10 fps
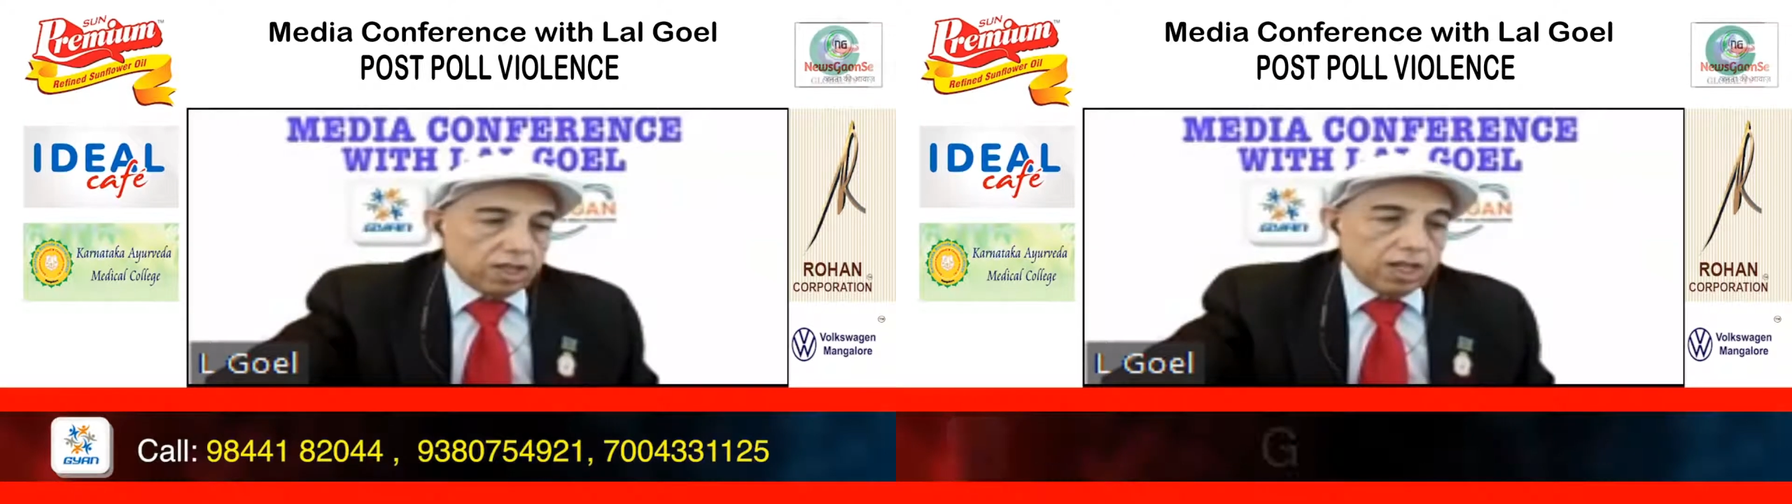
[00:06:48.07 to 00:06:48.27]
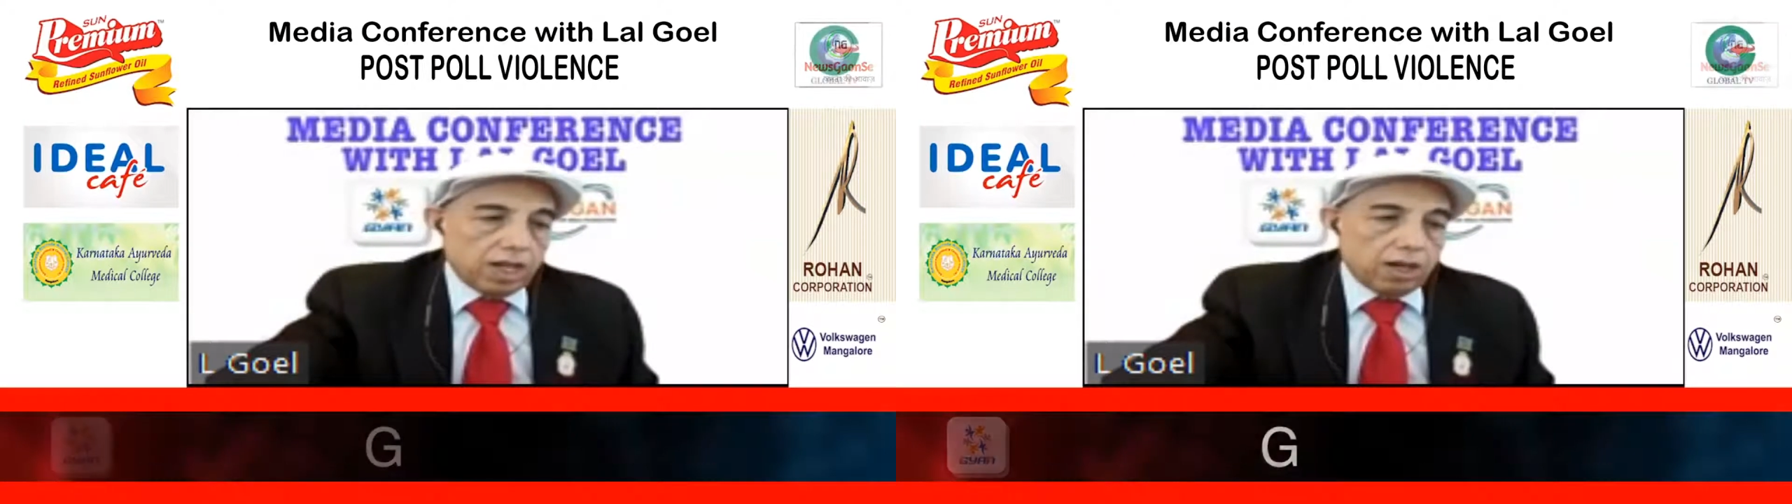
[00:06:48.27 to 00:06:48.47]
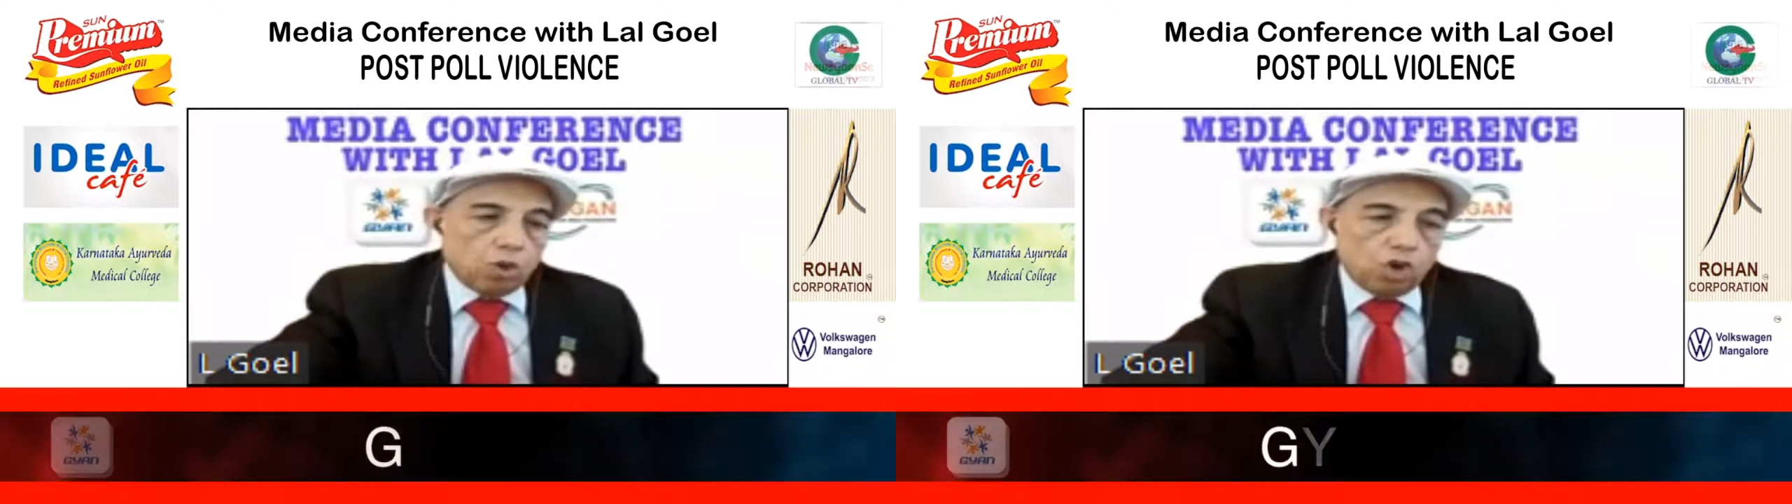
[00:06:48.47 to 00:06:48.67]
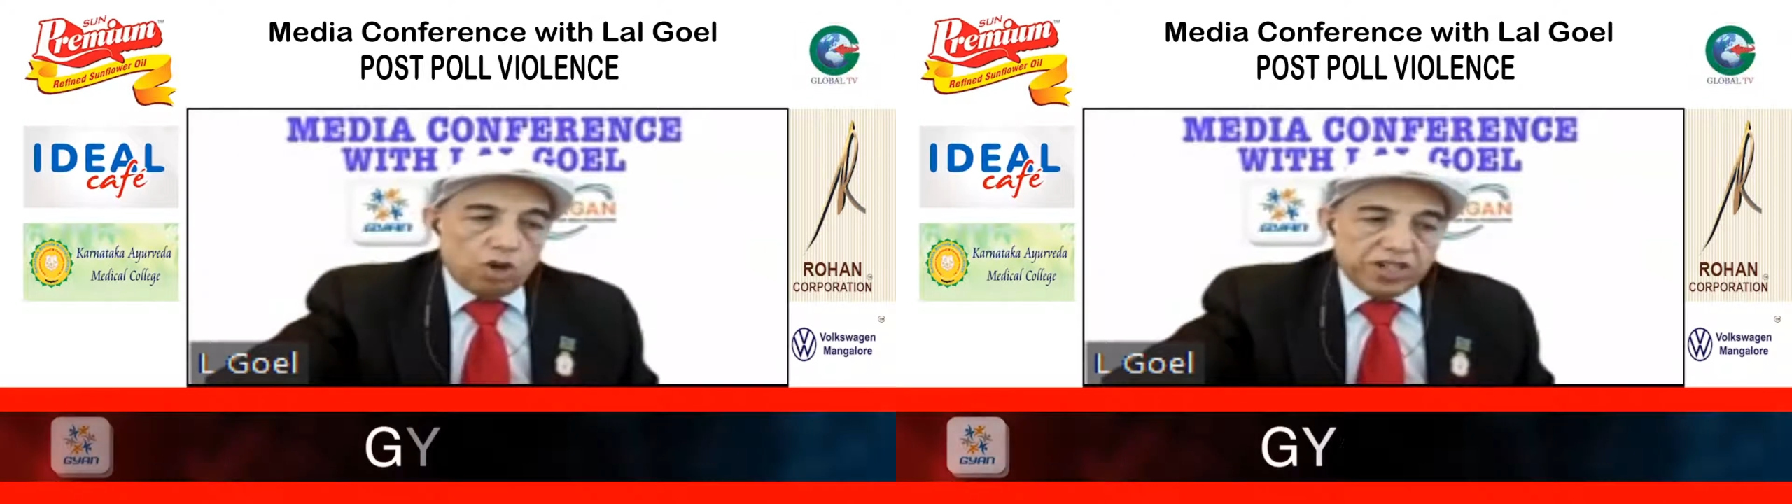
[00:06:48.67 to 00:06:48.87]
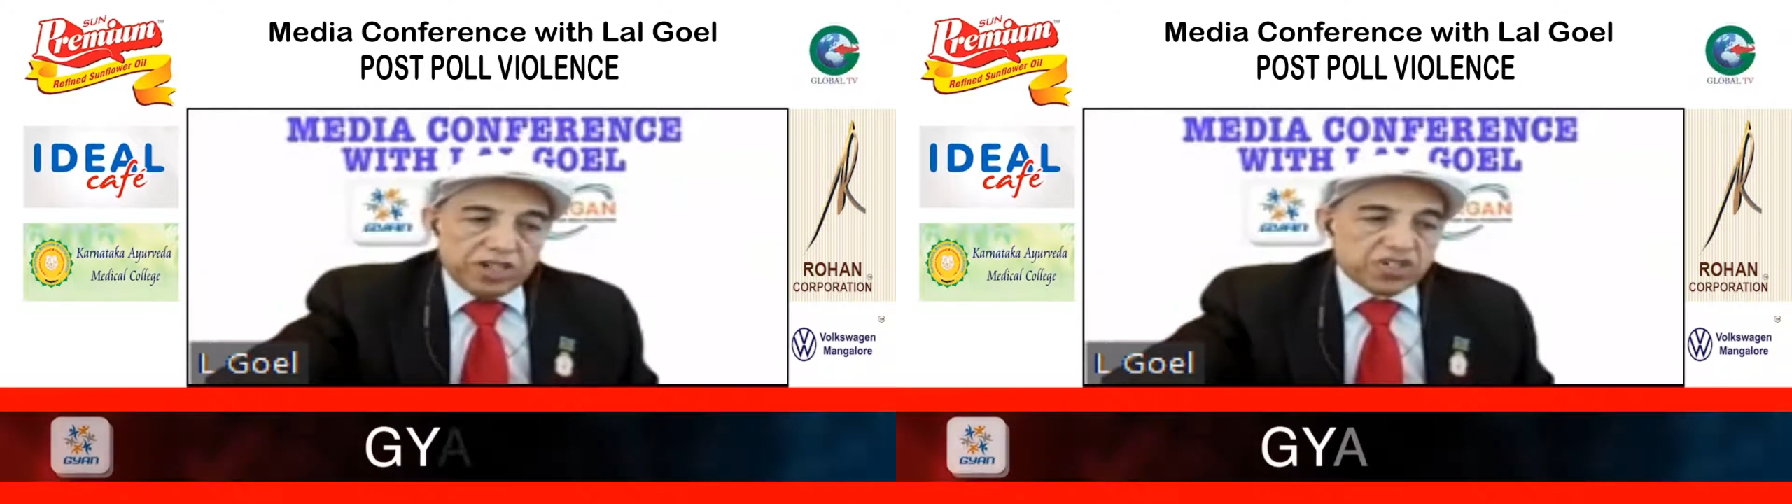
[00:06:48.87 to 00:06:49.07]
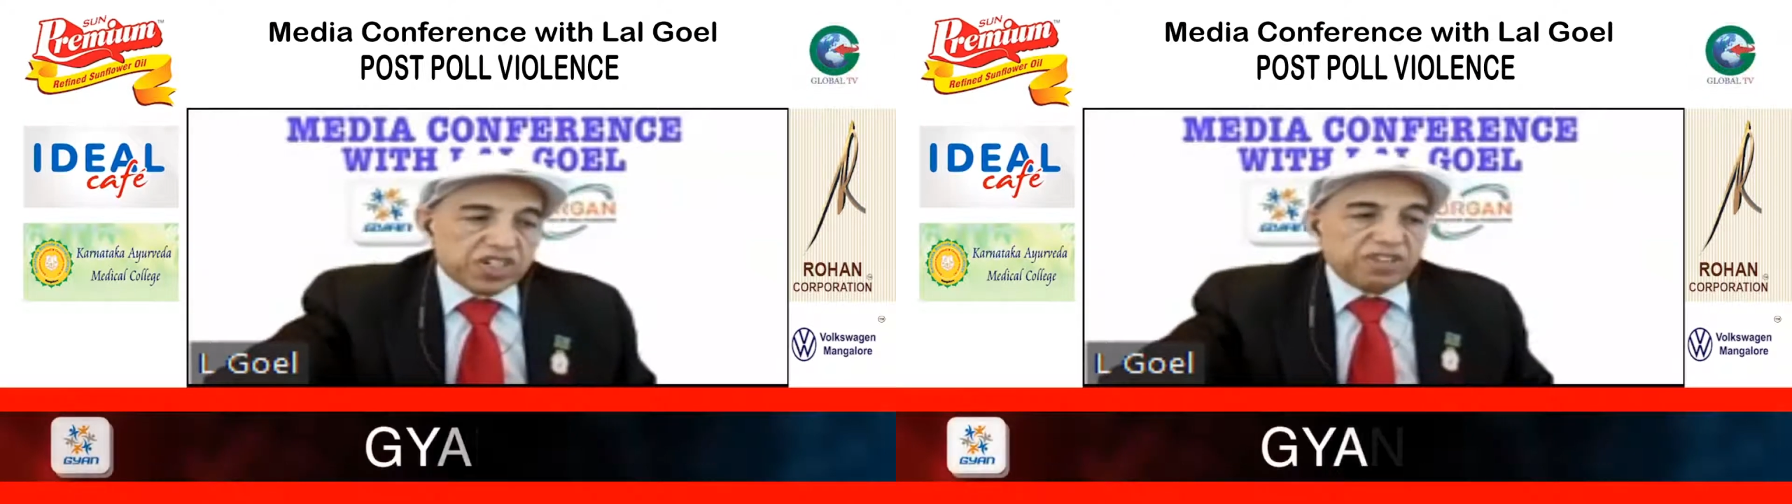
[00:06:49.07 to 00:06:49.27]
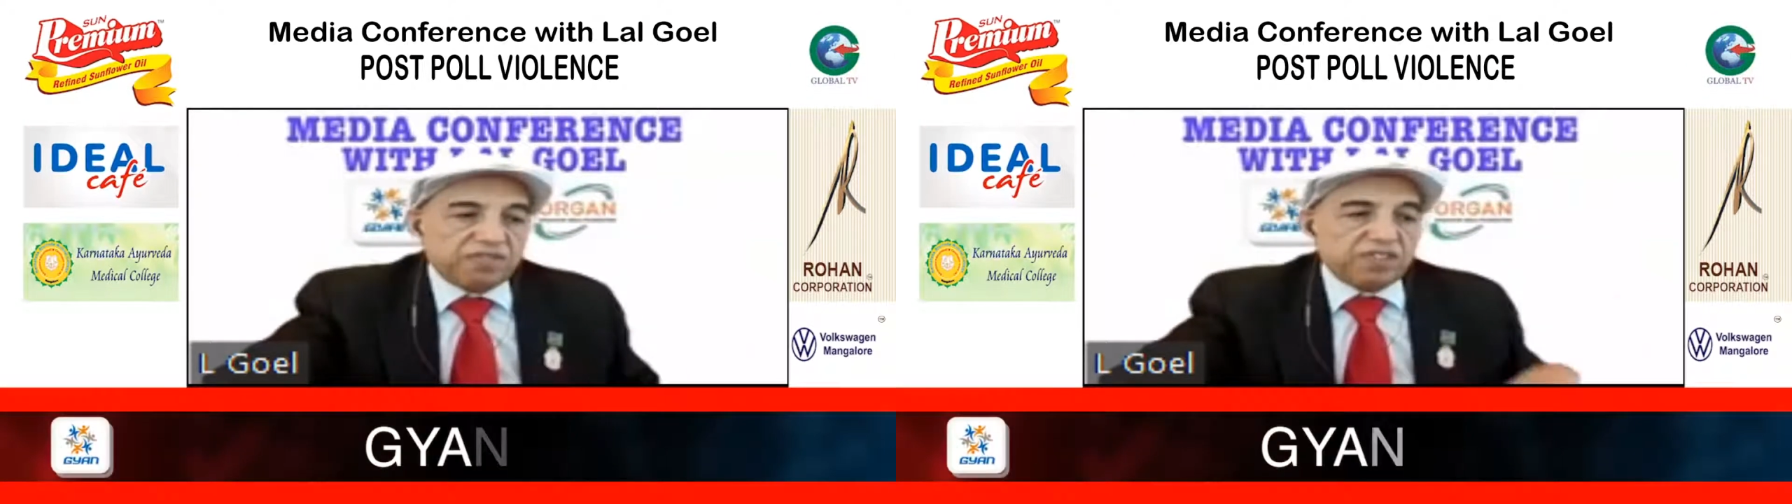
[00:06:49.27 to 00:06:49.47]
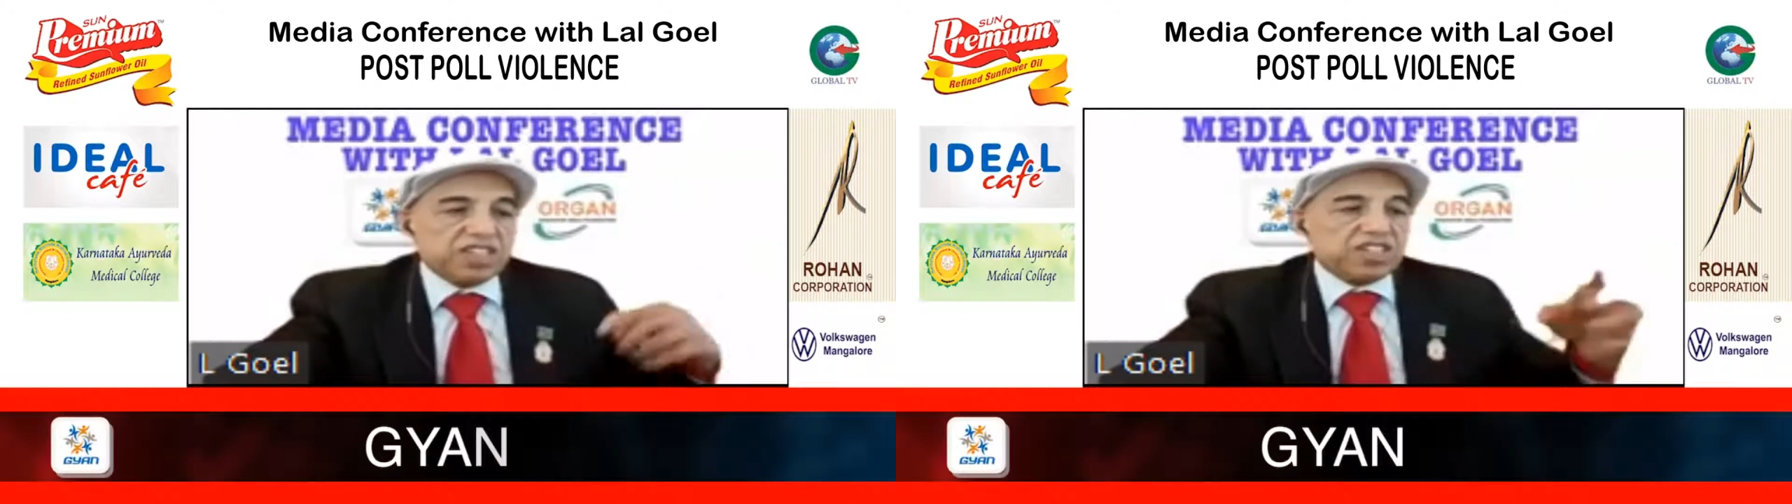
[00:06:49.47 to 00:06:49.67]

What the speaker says: The Home Ministry will